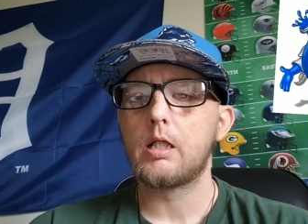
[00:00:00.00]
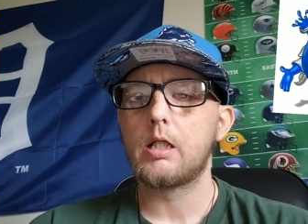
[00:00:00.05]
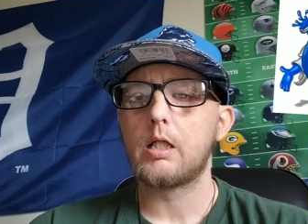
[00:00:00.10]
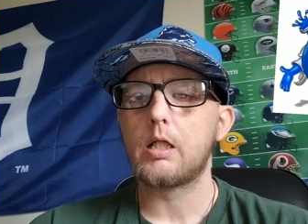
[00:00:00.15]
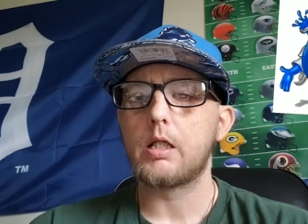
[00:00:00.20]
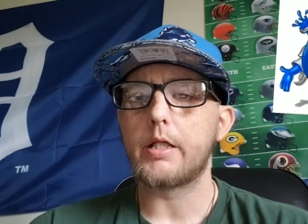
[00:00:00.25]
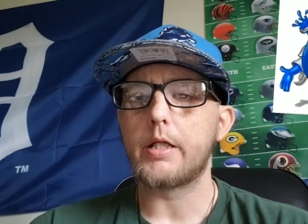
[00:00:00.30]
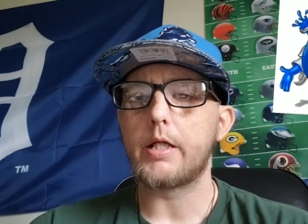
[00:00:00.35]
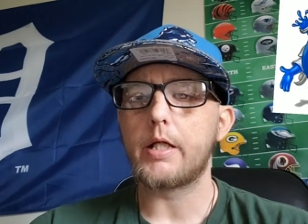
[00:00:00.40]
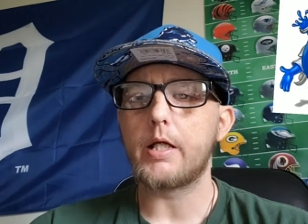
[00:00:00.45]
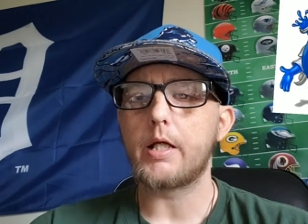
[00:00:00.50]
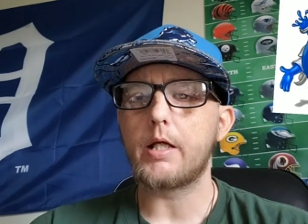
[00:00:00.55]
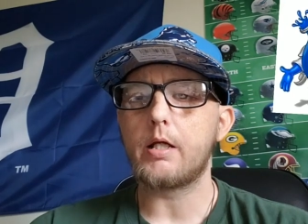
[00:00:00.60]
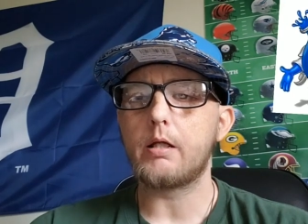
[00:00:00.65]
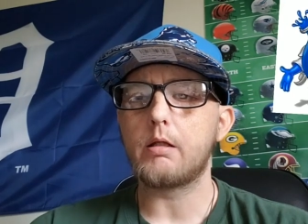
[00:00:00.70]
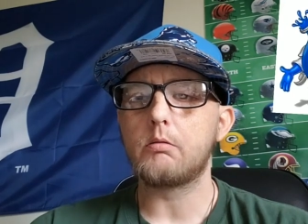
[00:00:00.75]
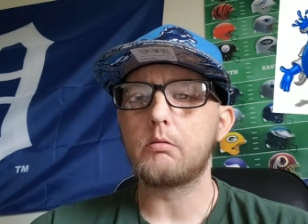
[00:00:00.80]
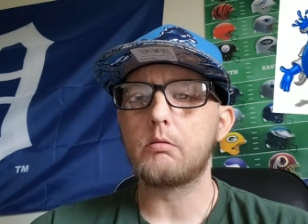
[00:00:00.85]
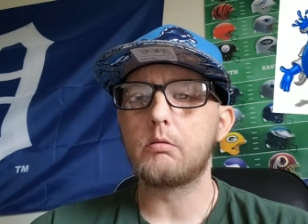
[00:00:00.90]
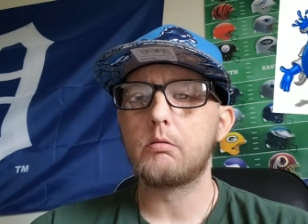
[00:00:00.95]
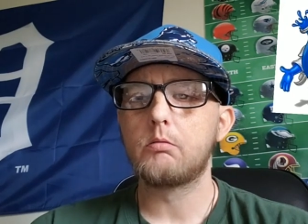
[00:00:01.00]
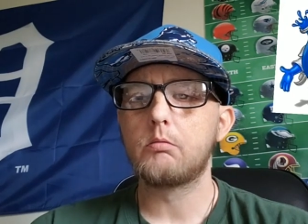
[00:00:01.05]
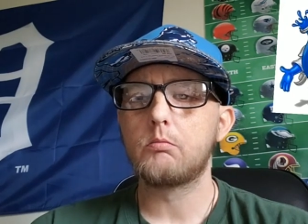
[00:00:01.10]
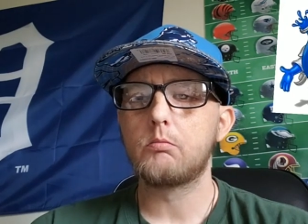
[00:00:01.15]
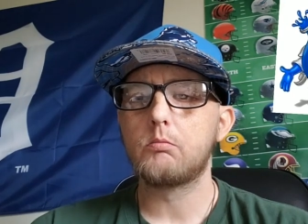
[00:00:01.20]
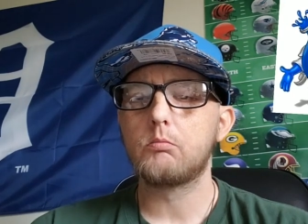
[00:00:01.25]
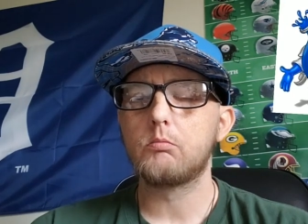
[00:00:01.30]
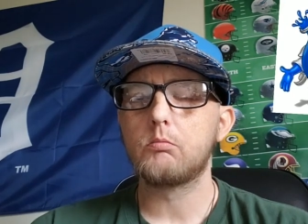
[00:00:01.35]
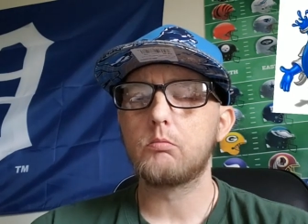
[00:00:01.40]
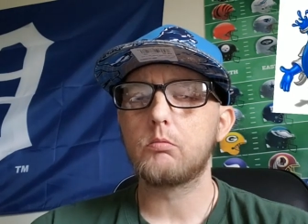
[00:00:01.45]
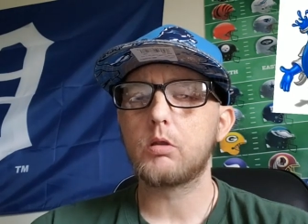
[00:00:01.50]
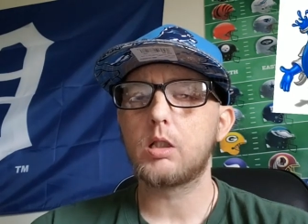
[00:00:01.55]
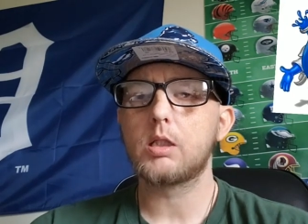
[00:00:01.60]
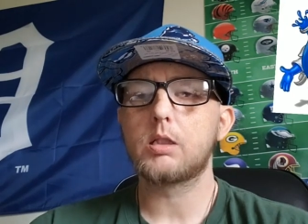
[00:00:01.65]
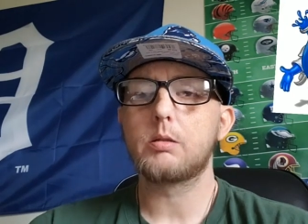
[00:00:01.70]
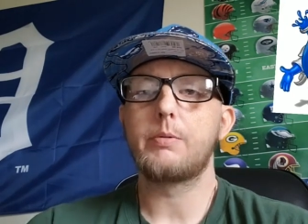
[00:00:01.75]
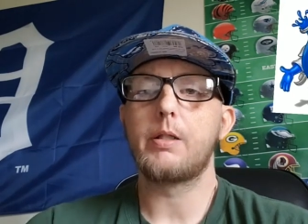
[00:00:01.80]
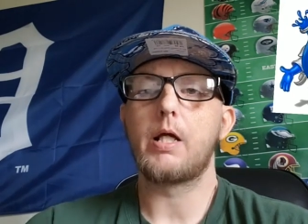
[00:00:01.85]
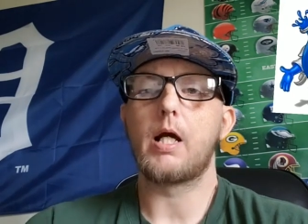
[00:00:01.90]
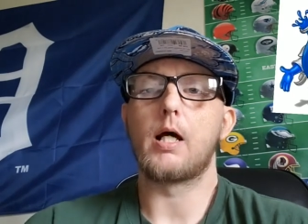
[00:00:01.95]
and
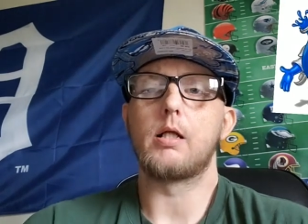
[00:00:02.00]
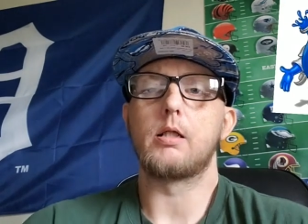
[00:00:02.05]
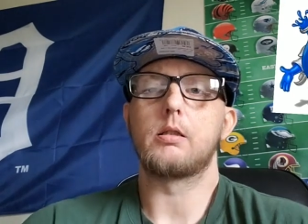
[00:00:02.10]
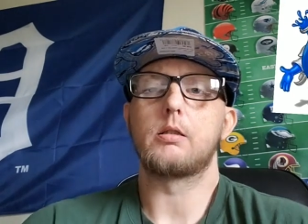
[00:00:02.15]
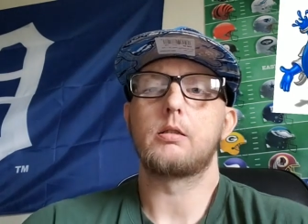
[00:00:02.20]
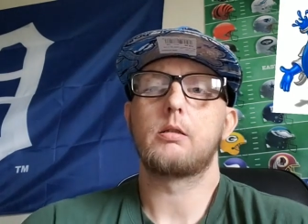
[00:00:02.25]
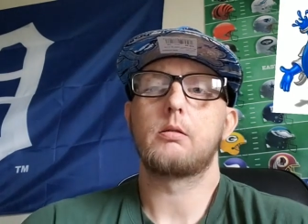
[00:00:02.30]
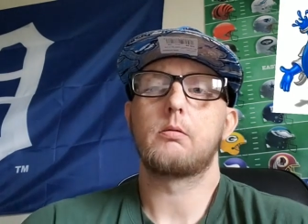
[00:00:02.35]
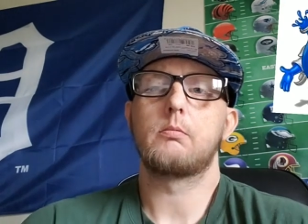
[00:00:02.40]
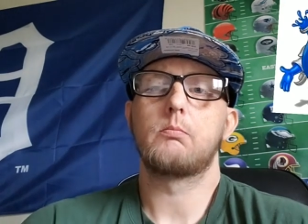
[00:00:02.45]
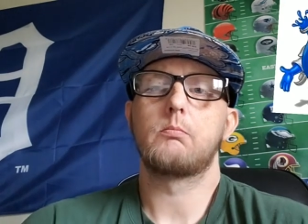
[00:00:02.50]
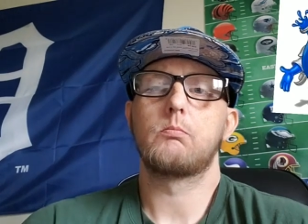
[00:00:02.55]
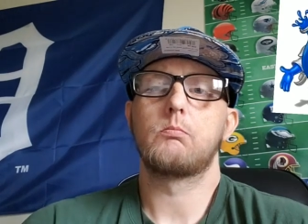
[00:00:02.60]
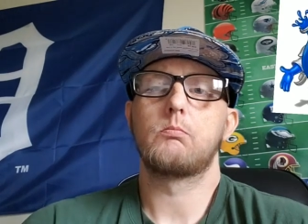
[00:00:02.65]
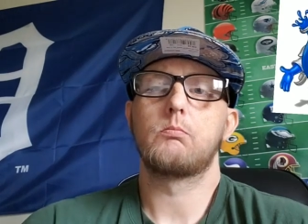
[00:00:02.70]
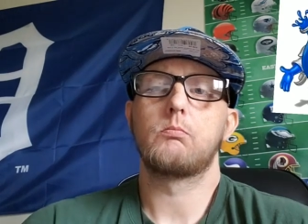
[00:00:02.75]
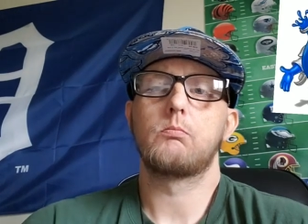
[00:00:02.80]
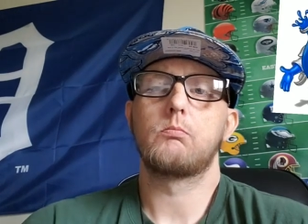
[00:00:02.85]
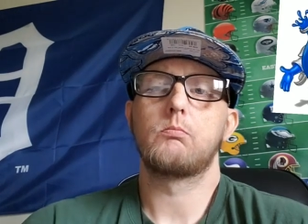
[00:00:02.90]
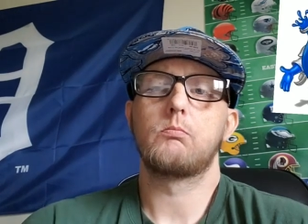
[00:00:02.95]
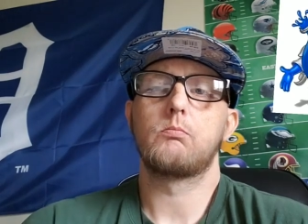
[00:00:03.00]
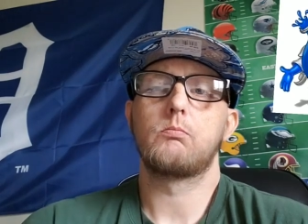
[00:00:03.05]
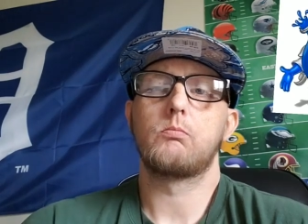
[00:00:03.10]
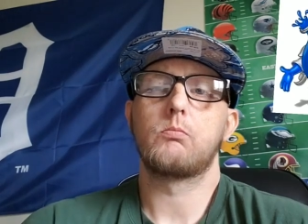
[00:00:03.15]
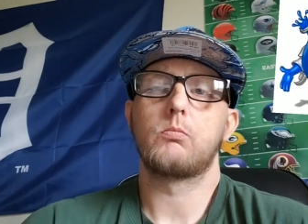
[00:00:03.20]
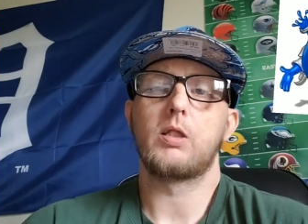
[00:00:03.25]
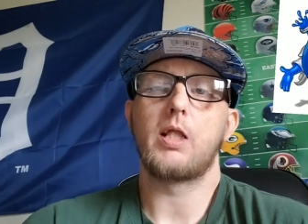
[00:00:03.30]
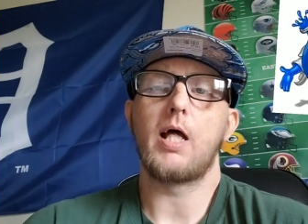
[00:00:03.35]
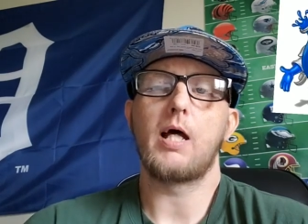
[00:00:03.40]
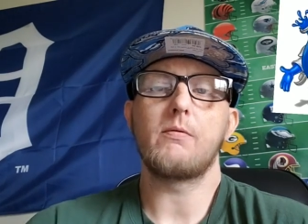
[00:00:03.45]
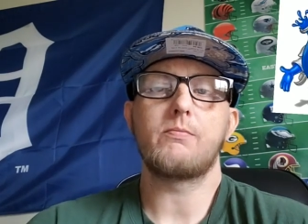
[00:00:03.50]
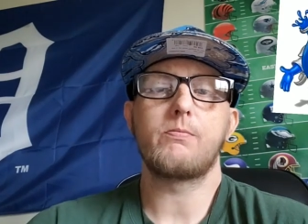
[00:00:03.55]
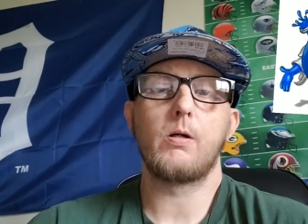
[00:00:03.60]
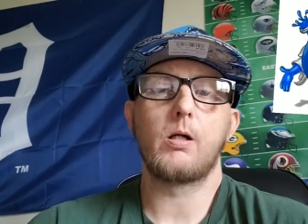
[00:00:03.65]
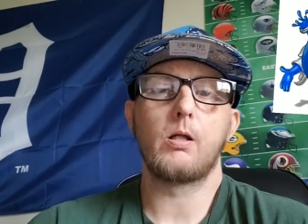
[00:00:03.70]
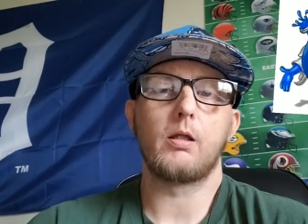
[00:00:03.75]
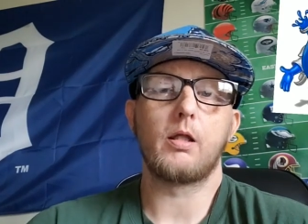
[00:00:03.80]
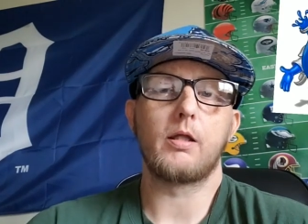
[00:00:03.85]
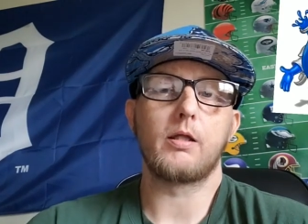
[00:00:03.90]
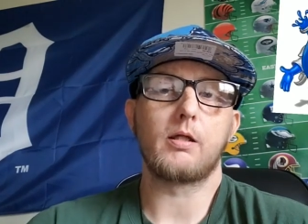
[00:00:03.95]
let's be honest, that
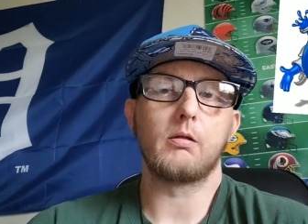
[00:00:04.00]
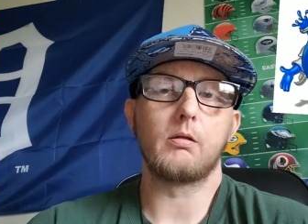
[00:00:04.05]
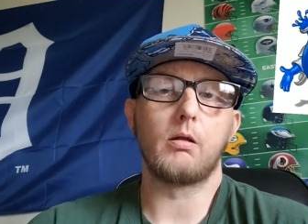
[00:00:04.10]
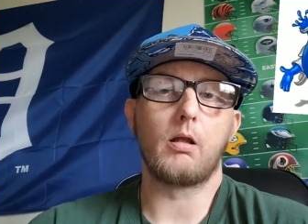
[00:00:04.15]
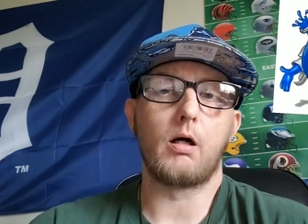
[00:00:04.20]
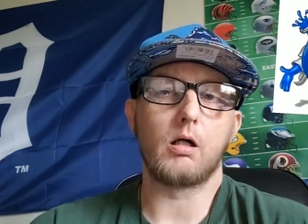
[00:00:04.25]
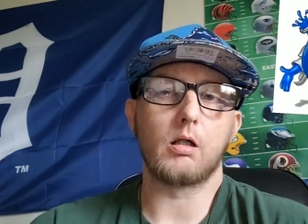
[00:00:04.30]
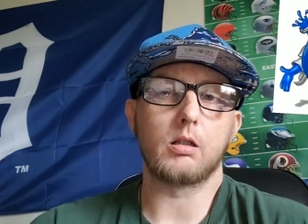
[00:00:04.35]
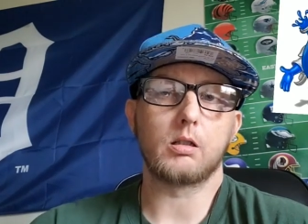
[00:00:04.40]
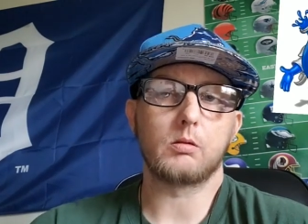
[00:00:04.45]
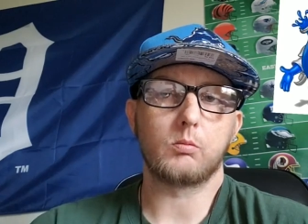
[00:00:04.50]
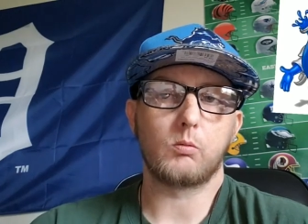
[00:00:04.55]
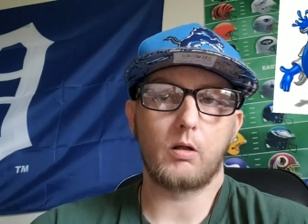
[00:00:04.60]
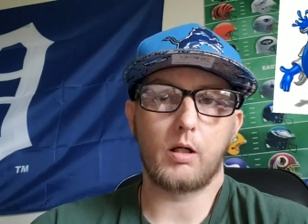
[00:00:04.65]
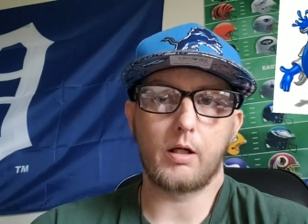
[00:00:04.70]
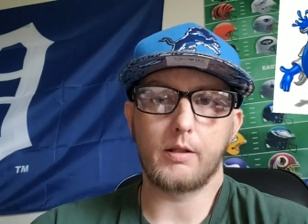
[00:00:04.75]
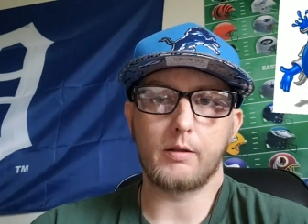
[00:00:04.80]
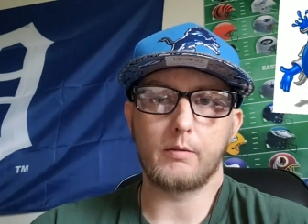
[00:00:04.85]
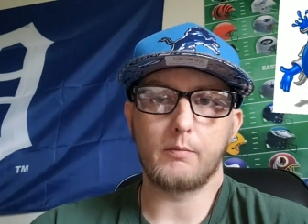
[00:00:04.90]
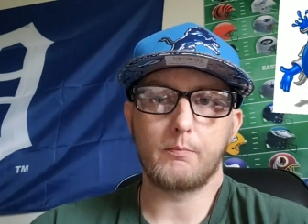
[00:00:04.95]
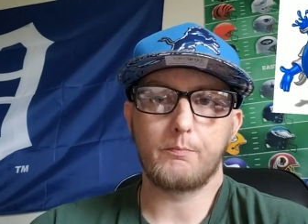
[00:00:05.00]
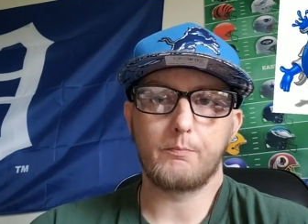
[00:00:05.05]
felt like a loss, right?